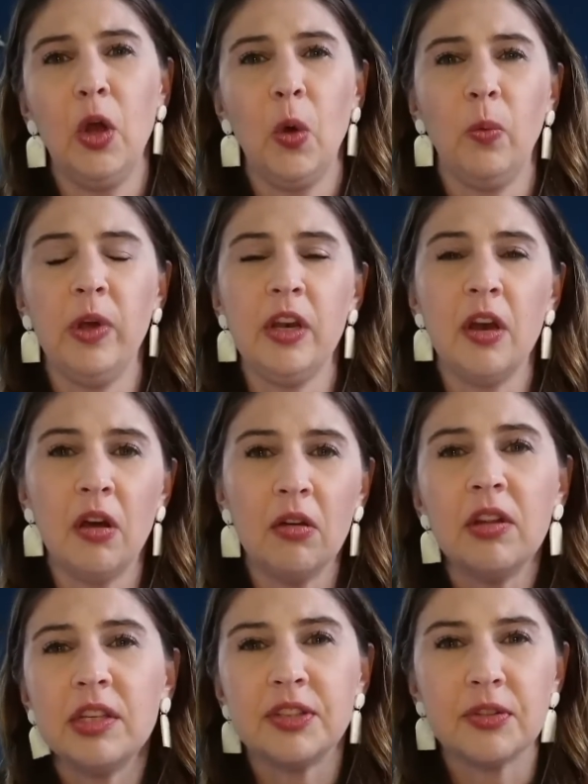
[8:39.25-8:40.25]
We know
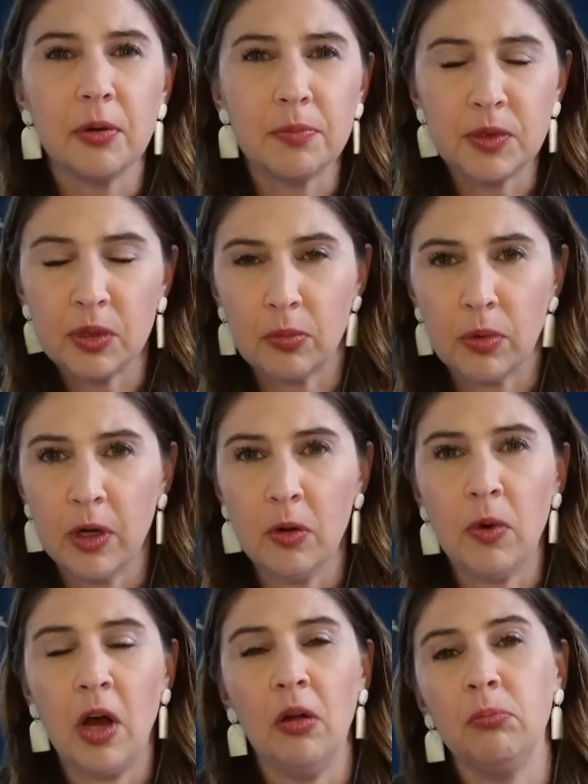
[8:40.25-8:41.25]
this scripture pretty
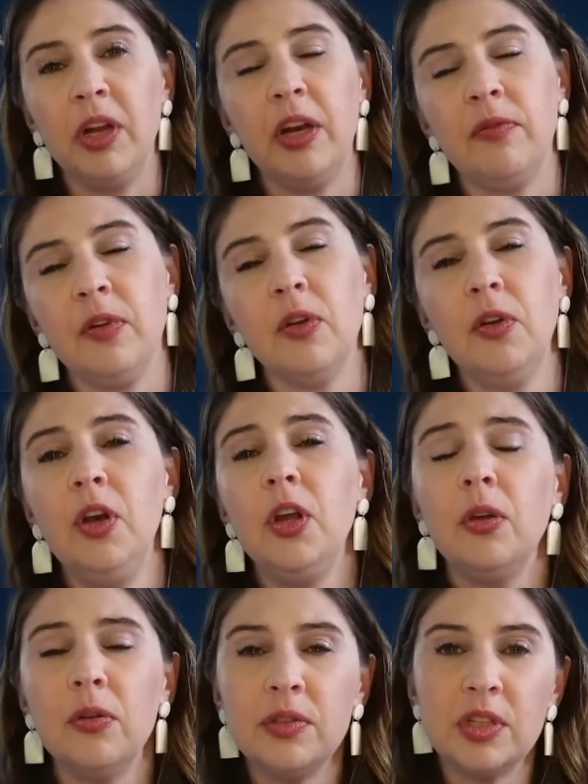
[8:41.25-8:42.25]
well, but if you're
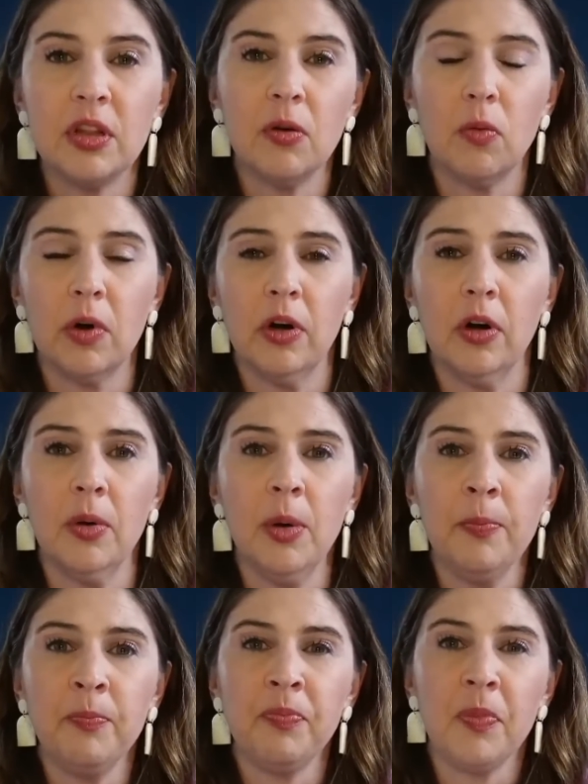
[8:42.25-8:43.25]
new to the word,
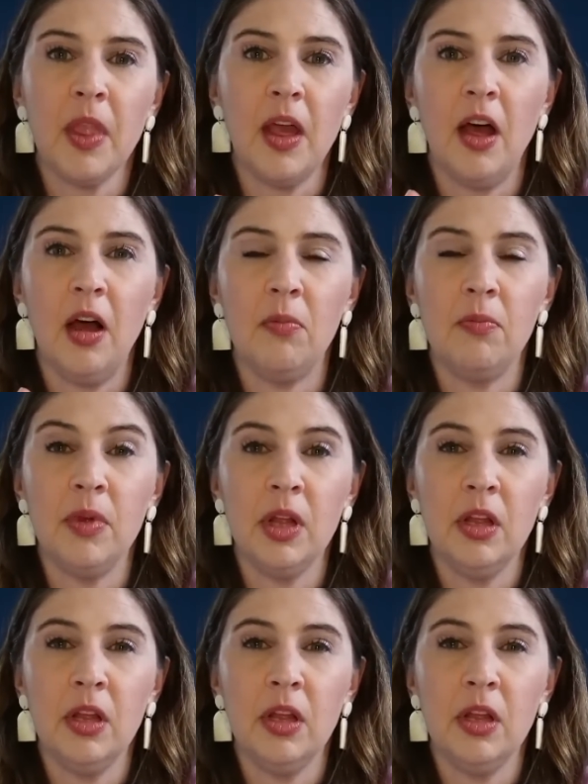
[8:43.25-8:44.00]
um,